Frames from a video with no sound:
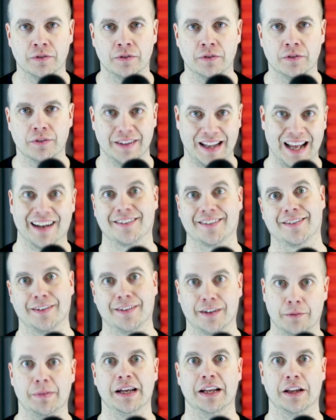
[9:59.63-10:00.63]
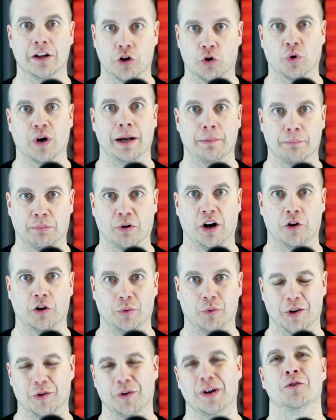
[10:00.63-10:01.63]
That's going to be the grand prize
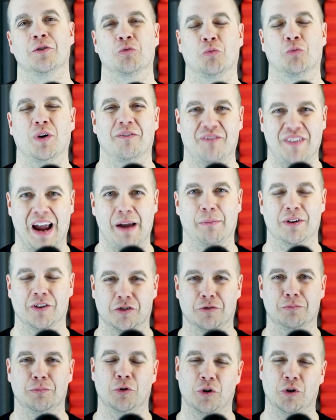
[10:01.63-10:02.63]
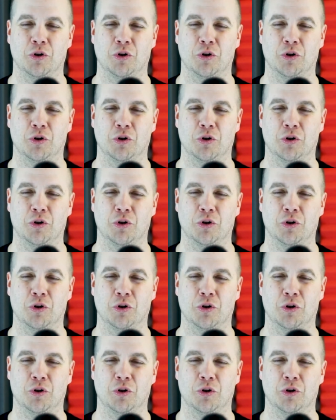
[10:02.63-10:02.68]
winner. It's what Fabulous Moolah